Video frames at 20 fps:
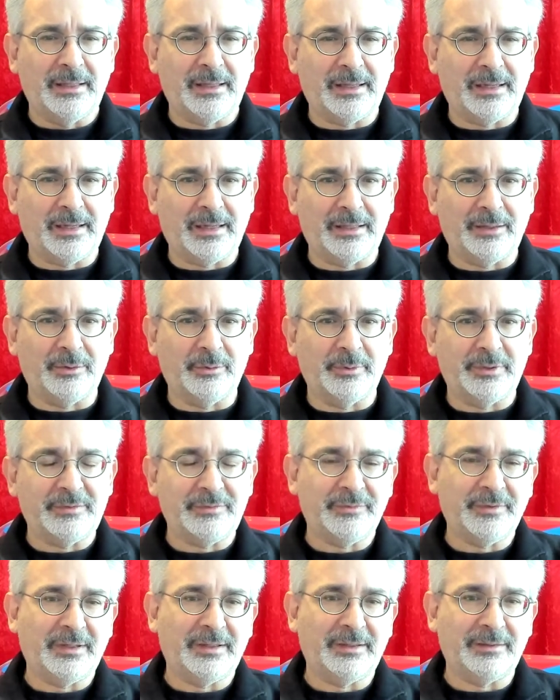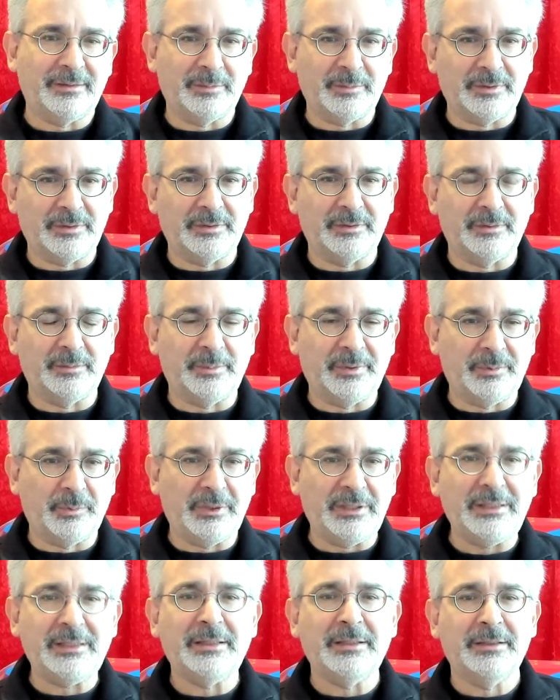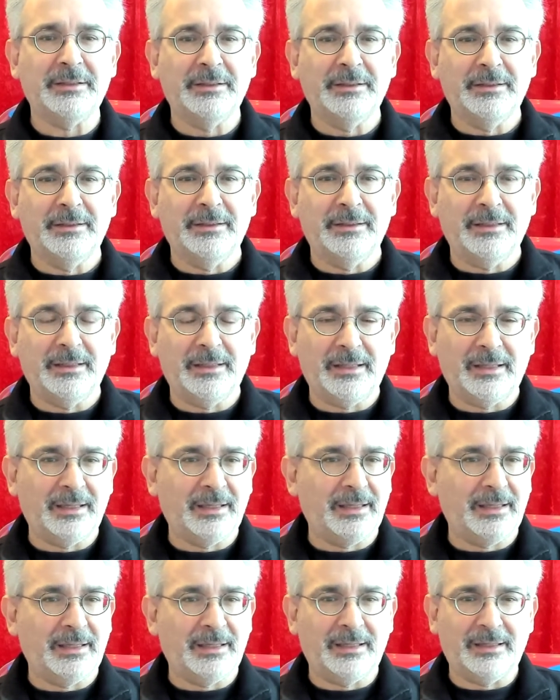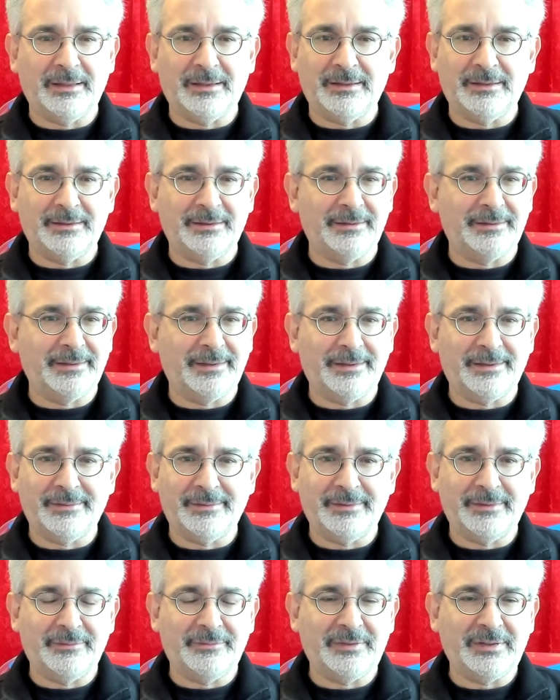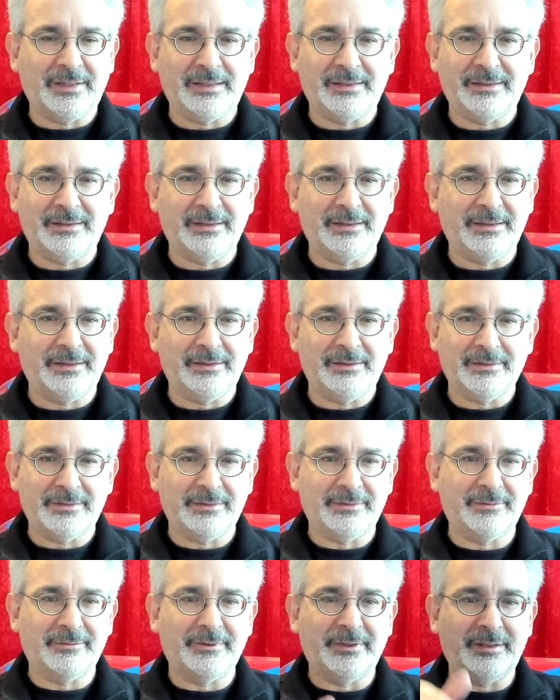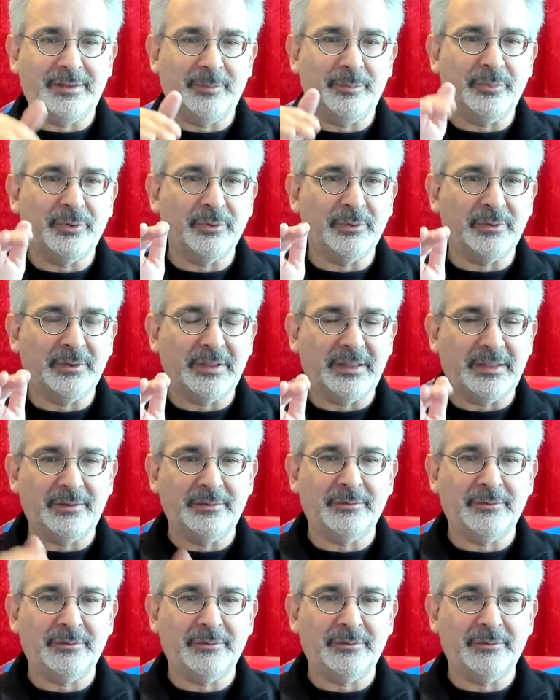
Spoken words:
I always find them a little bit weak. And if that thing doesn't really pull in